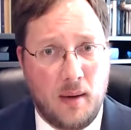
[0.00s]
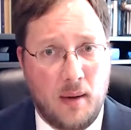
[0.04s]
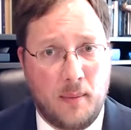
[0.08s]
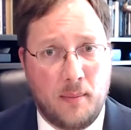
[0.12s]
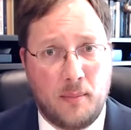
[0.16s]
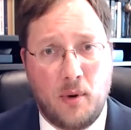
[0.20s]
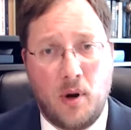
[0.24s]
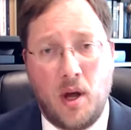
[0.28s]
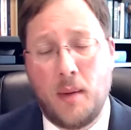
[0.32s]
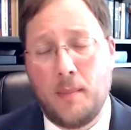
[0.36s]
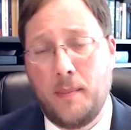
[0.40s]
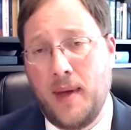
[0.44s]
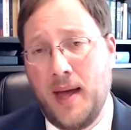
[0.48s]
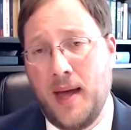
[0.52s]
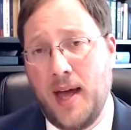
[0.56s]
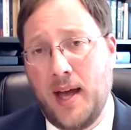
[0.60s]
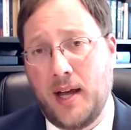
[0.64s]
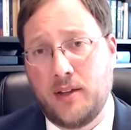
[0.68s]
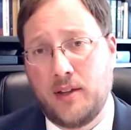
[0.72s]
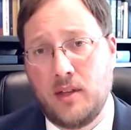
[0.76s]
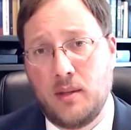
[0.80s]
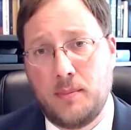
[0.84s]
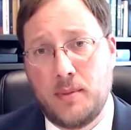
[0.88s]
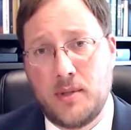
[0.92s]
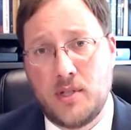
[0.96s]
brought back
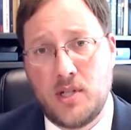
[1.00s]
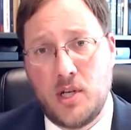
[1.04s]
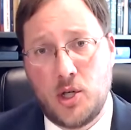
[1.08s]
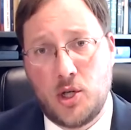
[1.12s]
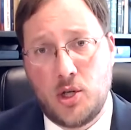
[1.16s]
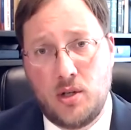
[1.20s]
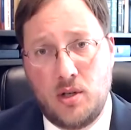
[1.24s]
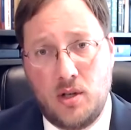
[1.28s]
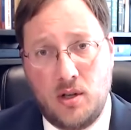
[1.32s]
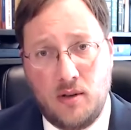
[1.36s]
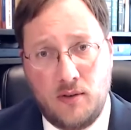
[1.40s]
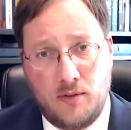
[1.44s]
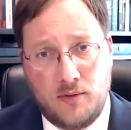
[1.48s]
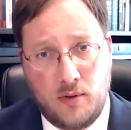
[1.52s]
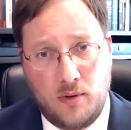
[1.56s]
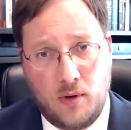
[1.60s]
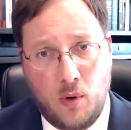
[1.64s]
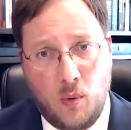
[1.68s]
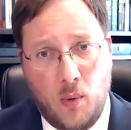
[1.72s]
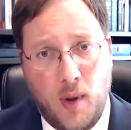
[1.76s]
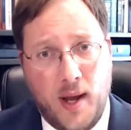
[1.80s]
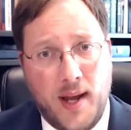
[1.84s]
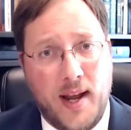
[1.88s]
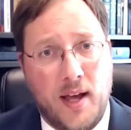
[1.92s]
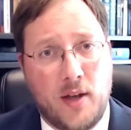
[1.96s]
the position of
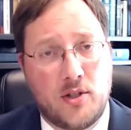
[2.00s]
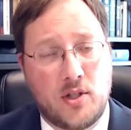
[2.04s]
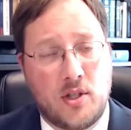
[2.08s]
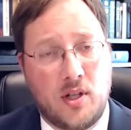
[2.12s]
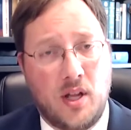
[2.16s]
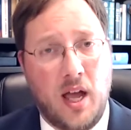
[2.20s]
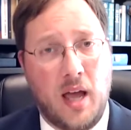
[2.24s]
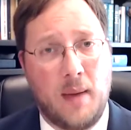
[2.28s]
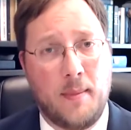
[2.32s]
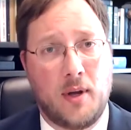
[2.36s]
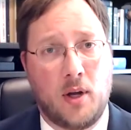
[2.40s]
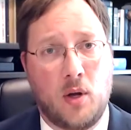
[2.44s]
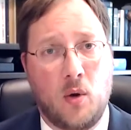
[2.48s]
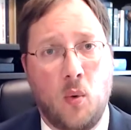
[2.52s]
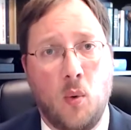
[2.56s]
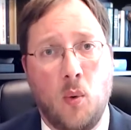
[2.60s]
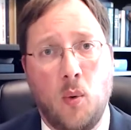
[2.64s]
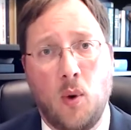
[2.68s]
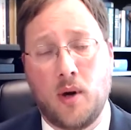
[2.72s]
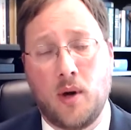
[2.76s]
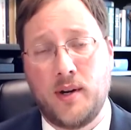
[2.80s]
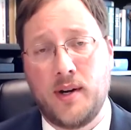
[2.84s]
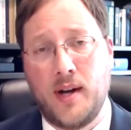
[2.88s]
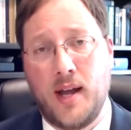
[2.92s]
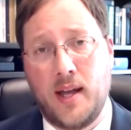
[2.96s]
White House climate
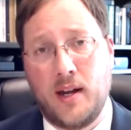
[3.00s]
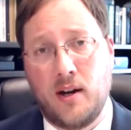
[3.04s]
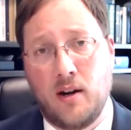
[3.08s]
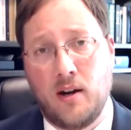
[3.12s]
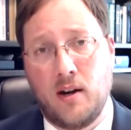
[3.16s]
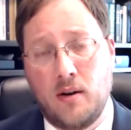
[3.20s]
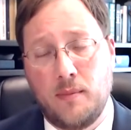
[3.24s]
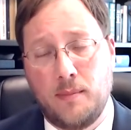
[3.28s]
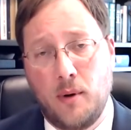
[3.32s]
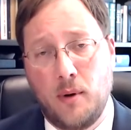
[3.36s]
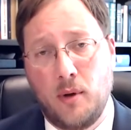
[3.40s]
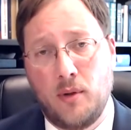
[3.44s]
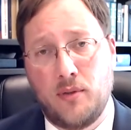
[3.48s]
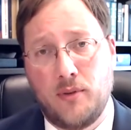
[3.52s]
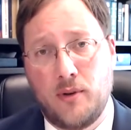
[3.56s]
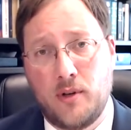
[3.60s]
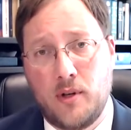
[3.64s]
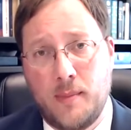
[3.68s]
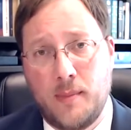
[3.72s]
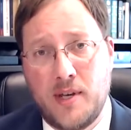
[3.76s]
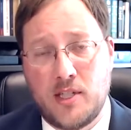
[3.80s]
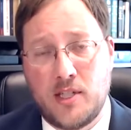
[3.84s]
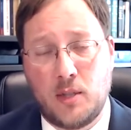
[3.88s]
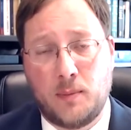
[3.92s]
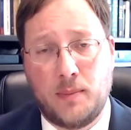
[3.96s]
coordinator, both for
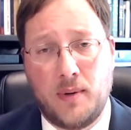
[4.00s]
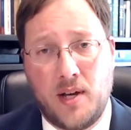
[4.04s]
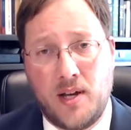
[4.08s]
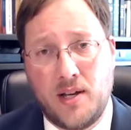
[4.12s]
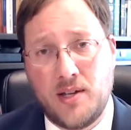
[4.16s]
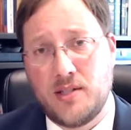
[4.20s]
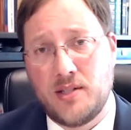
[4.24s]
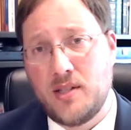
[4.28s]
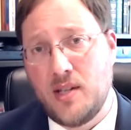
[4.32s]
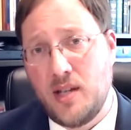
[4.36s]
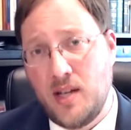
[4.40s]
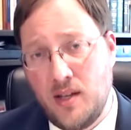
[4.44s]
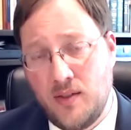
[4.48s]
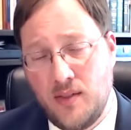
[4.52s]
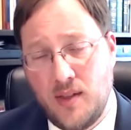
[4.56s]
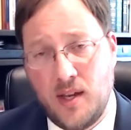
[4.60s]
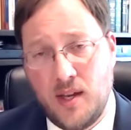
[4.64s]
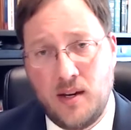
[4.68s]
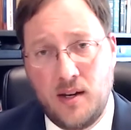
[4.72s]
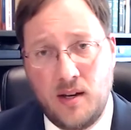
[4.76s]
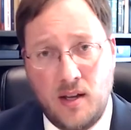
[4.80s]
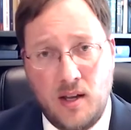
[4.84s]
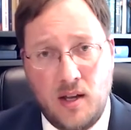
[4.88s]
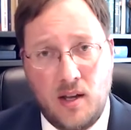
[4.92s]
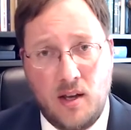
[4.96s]
domestic policy and then